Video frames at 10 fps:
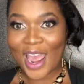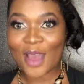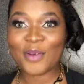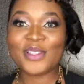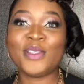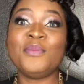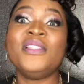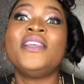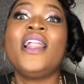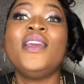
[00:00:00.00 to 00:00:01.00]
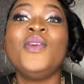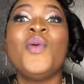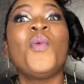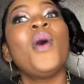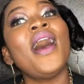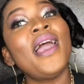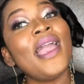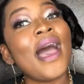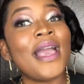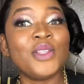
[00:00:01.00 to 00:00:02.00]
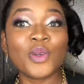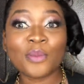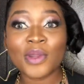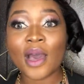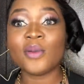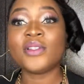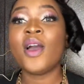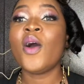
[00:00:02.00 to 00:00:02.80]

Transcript: I'm going to be telling you why I dropped out